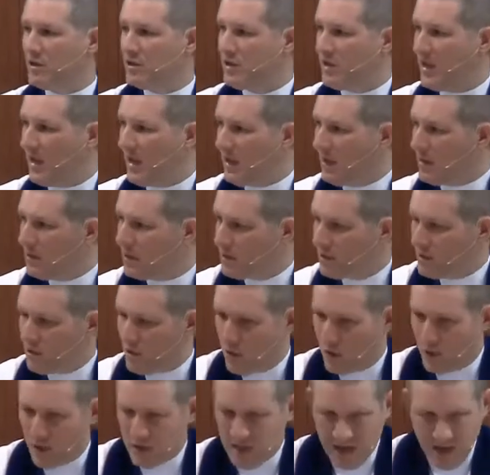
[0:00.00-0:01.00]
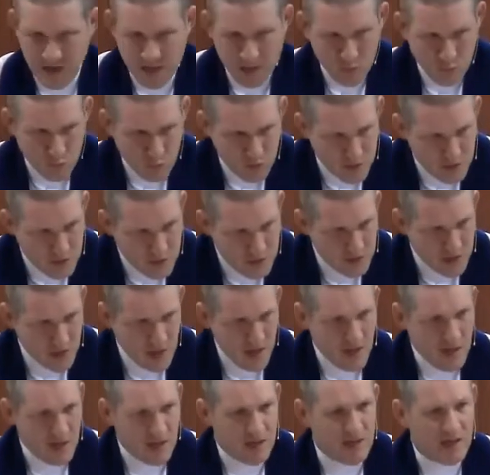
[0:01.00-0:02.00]
to hell turn inwards
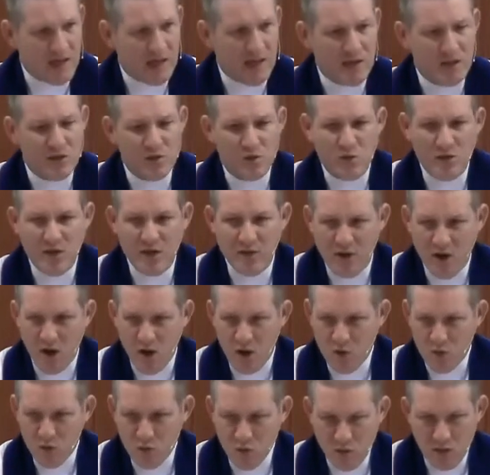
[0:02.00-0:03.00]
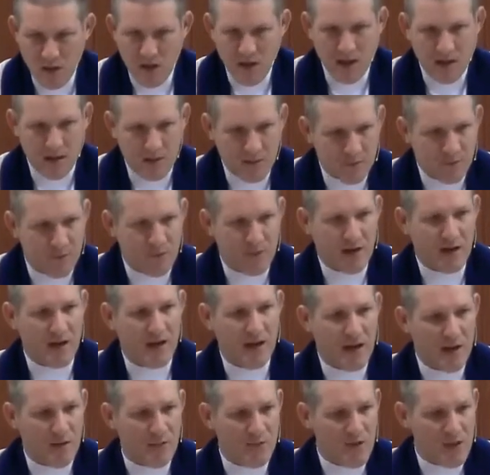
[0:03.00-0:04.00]
into their own love
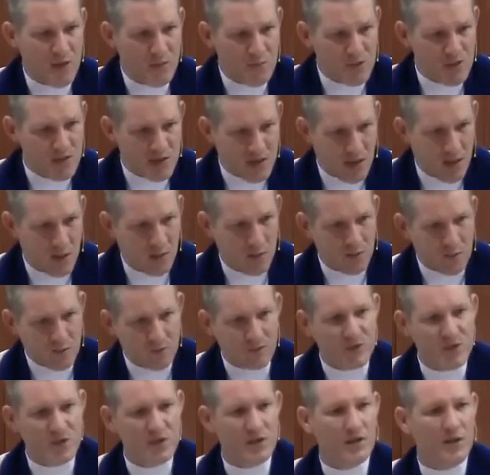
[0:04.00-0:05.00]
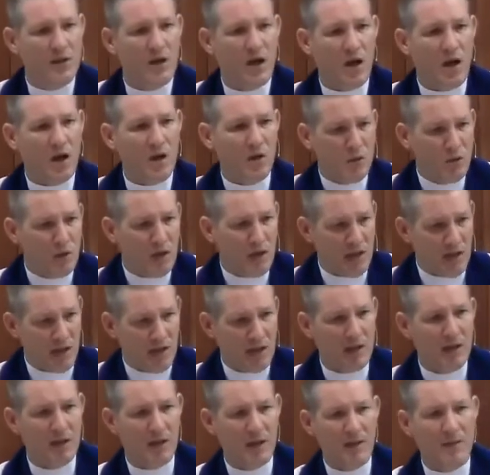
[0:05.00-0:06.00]
and love themselves
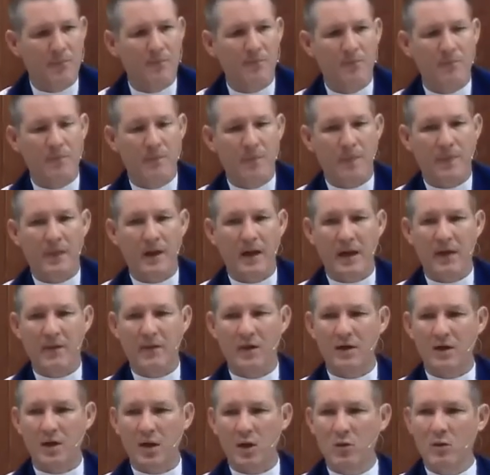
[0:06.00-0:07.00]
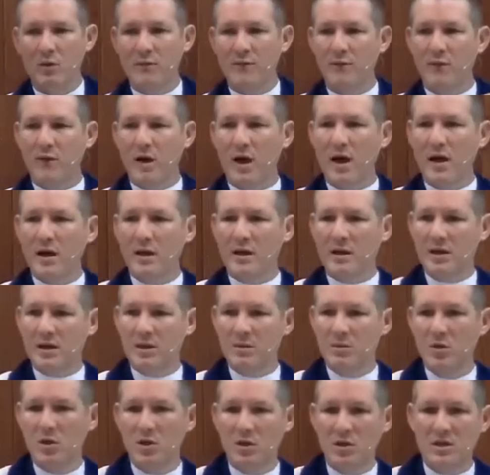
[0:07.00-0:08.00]
only, and then go and find a
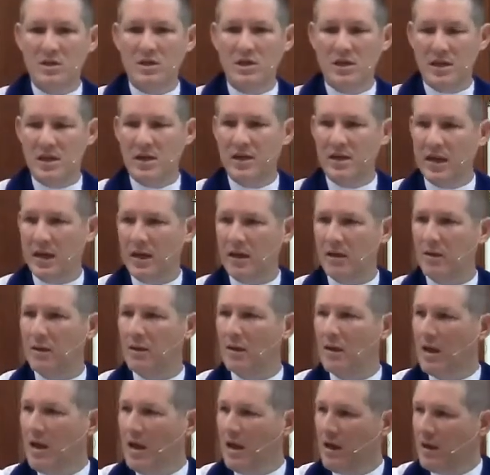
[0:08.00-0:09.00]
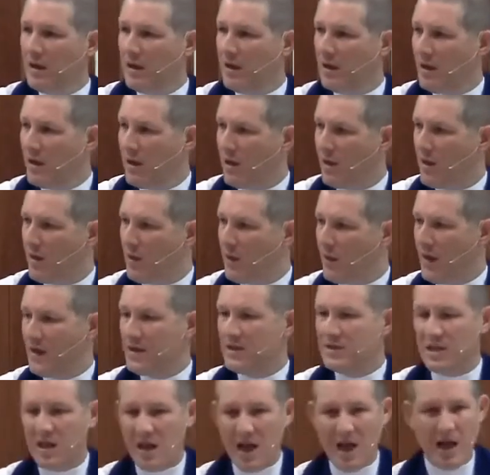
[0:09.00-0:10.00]
community in hell that
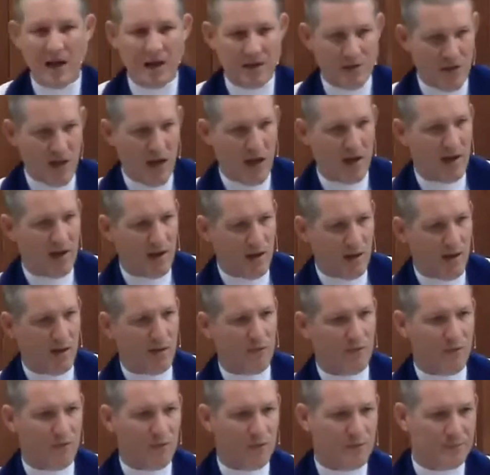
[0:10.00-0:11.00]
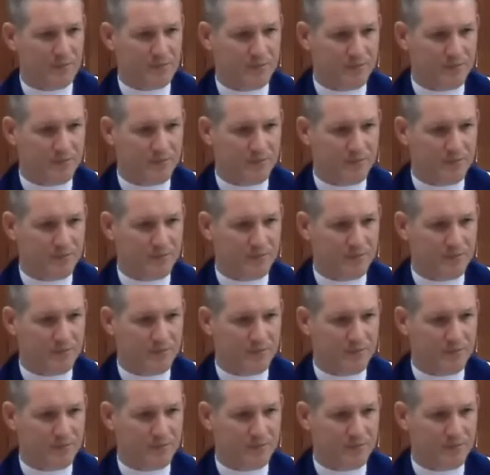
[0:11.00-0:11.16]
is like that love.